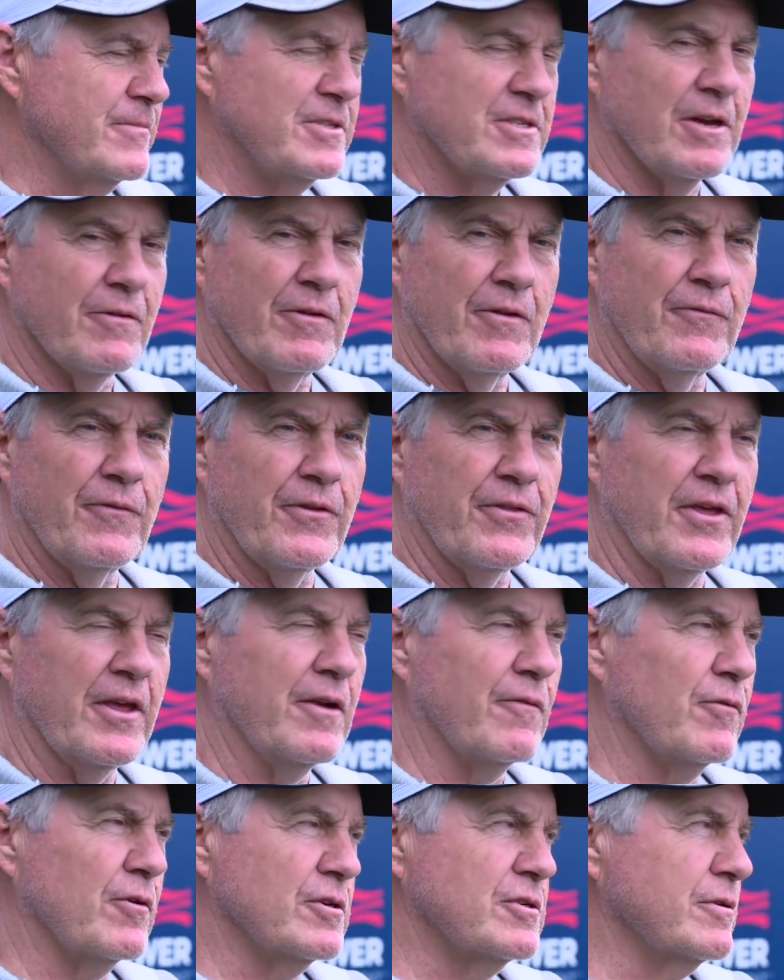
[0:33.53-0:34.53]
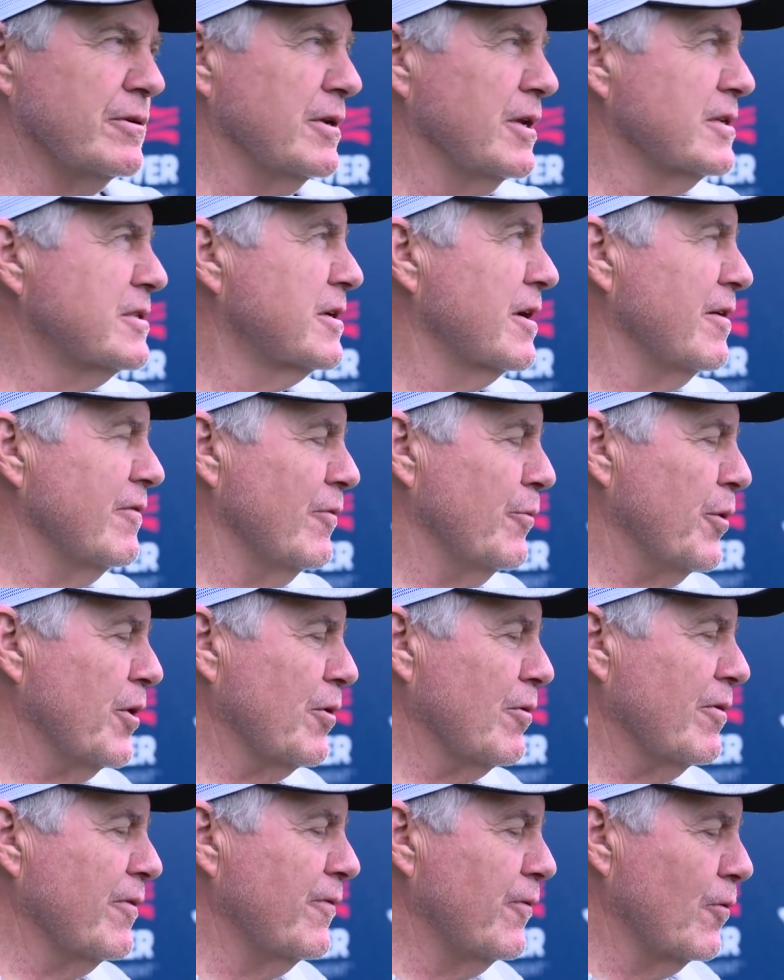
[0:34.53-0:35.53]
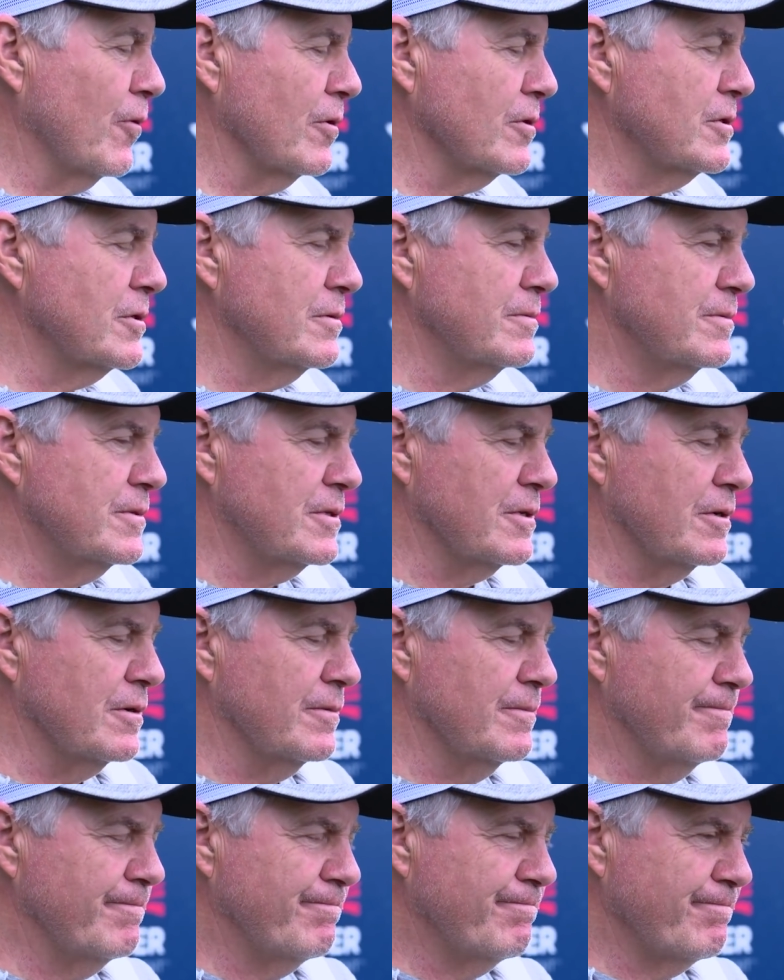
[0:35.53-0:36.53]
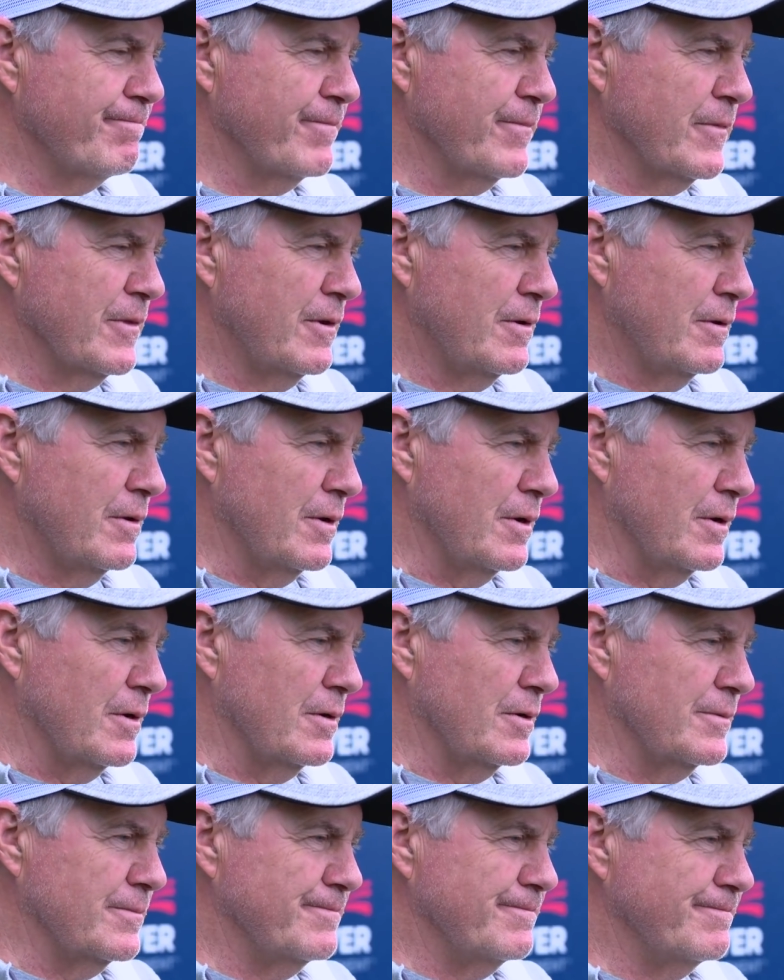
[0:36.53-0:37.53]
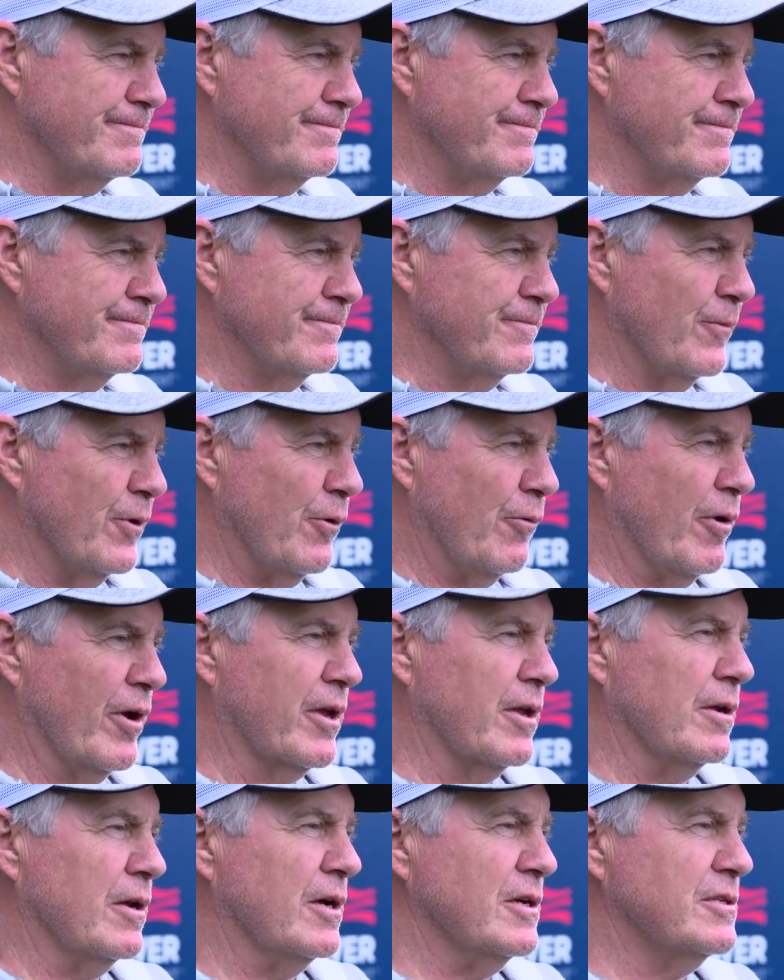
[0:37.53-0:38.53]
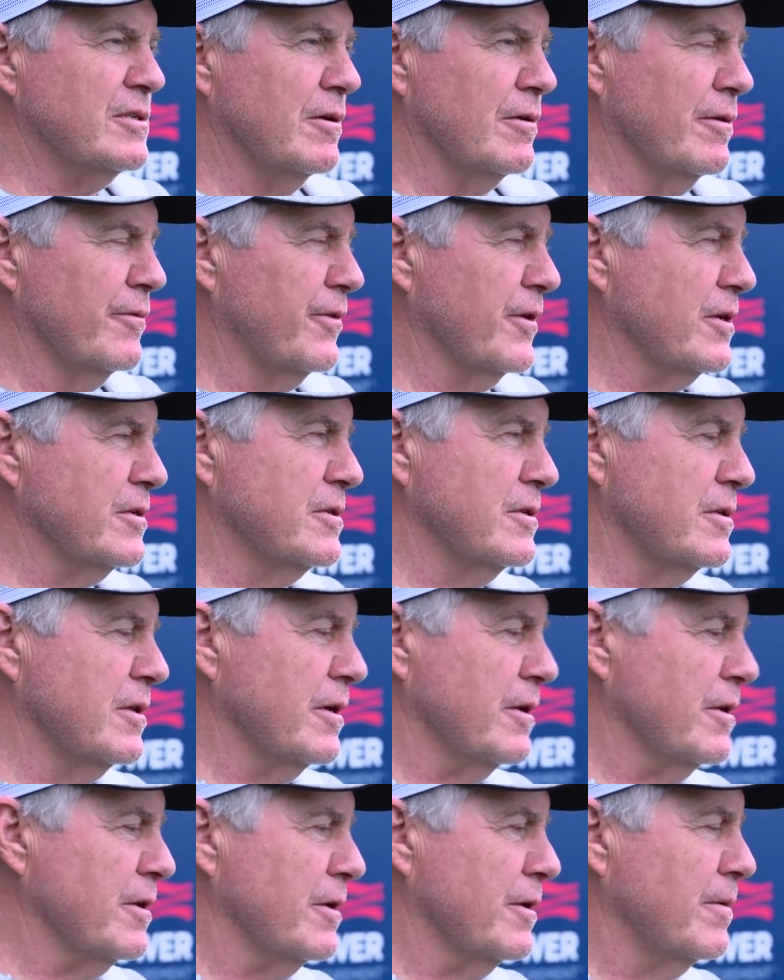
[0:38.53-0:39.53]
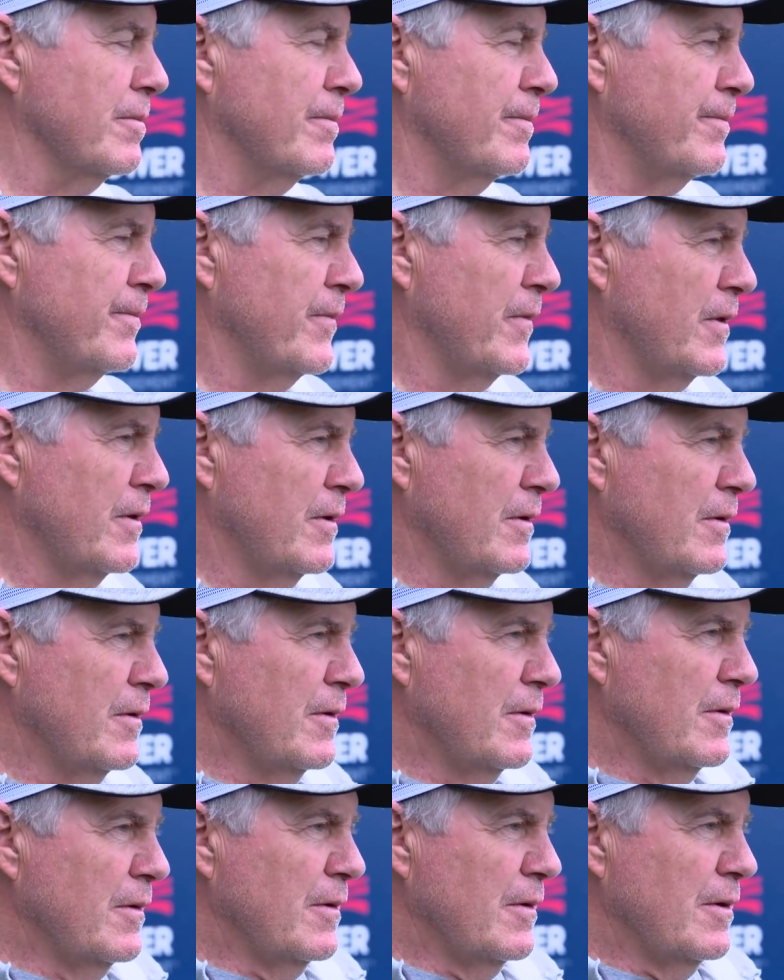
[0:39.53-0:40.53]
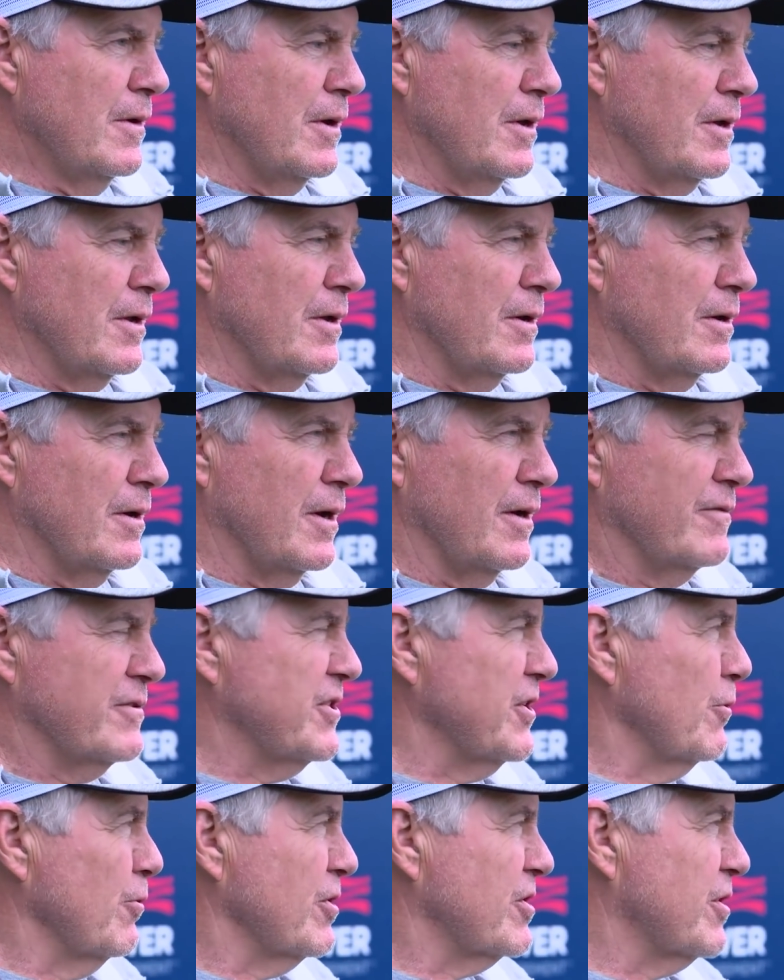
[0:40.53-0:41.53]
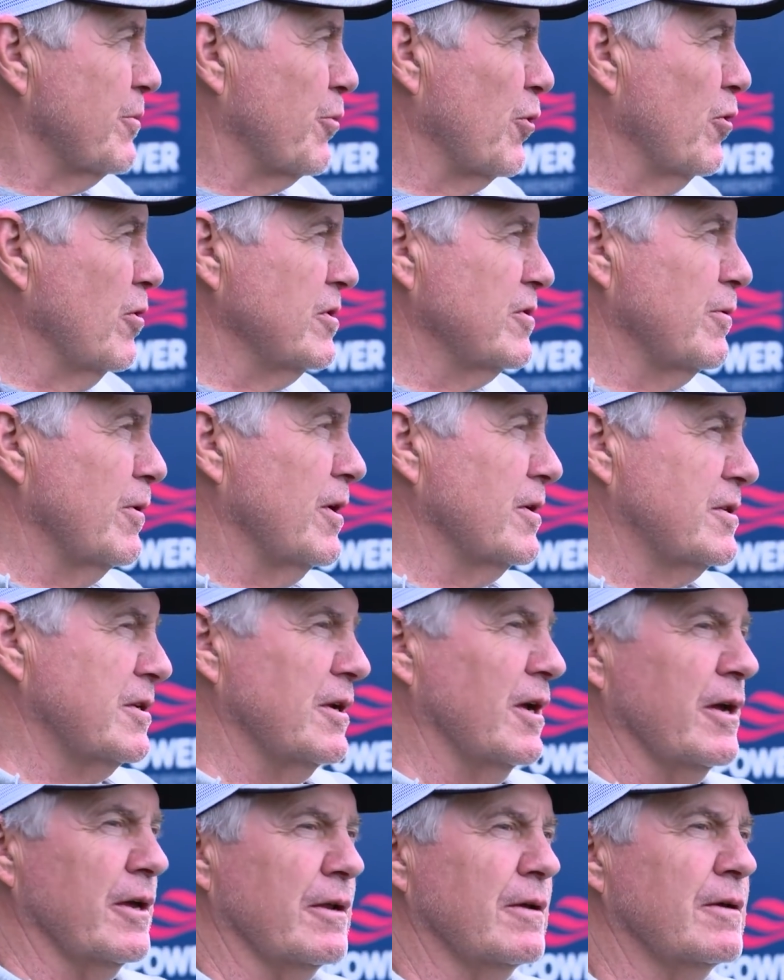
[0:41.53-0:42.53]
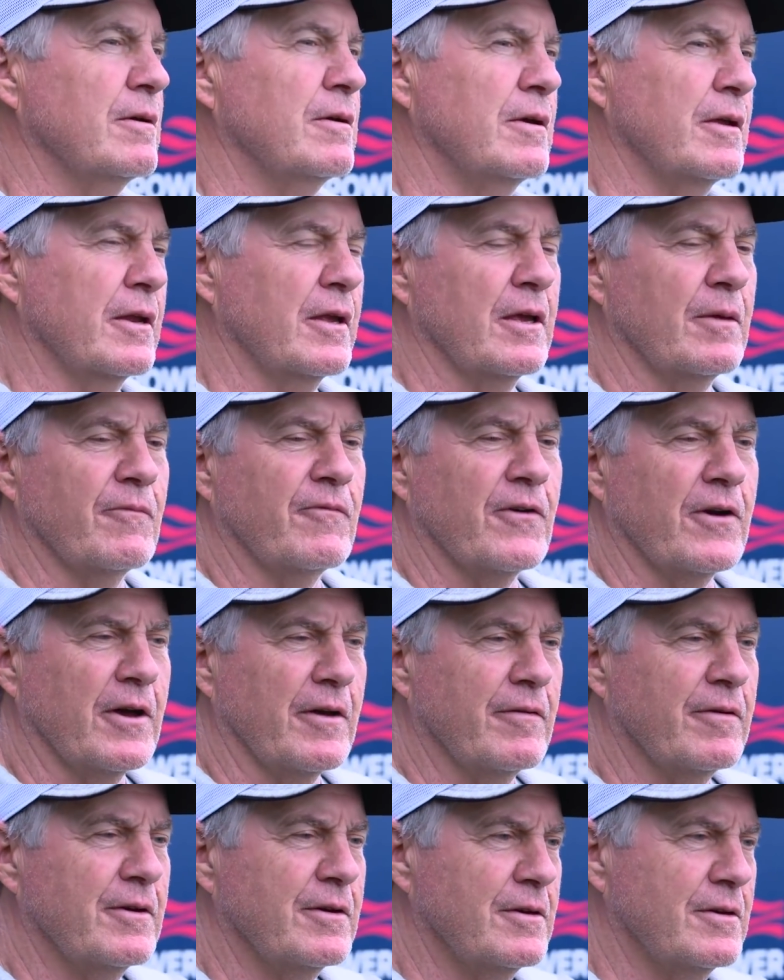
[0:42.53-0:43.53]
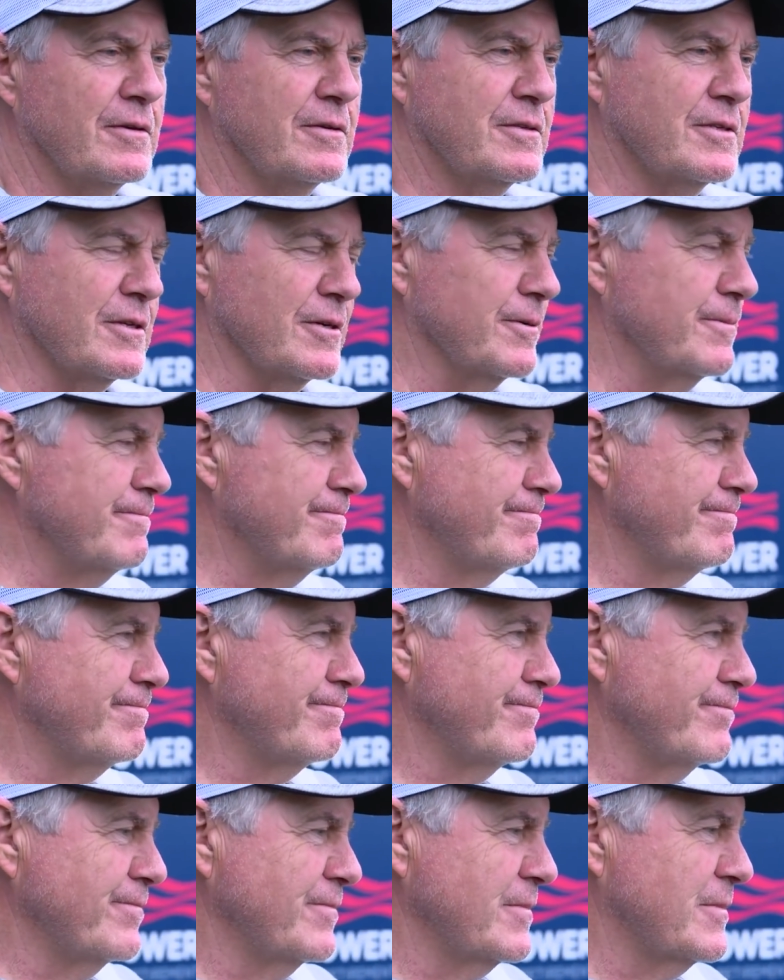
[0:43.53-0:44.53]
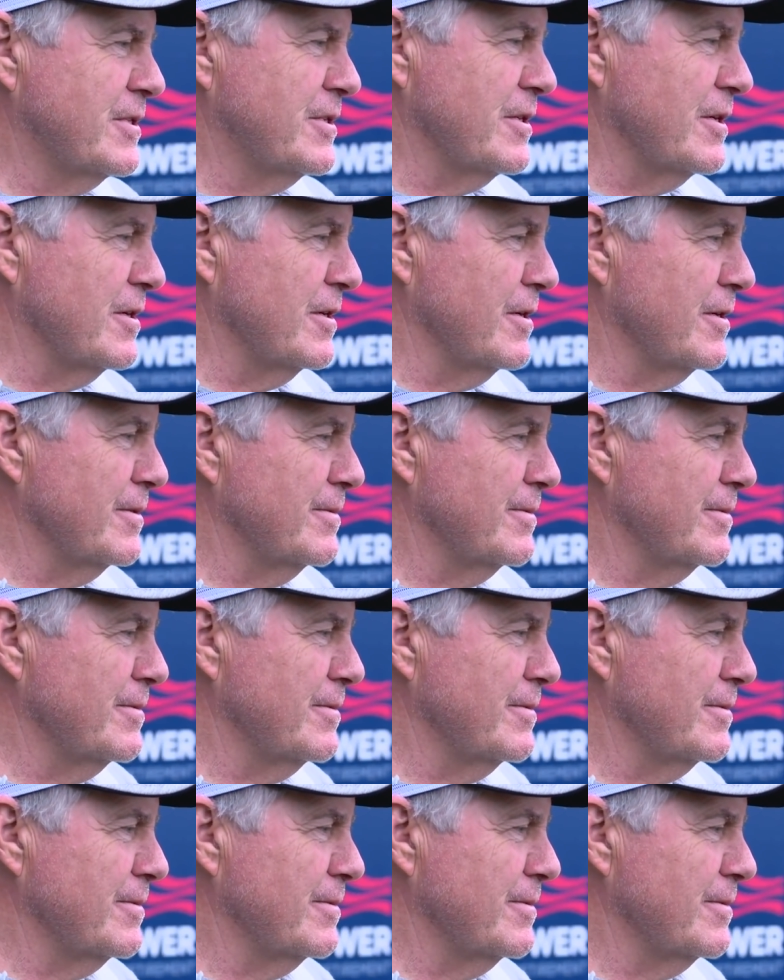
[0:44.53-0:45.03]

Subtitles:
75th anniversary, that's kind of a big one for us. So, I want to recognize all the things that they did. And obviously, wish the Bruins well tonight in Game 5. So, that's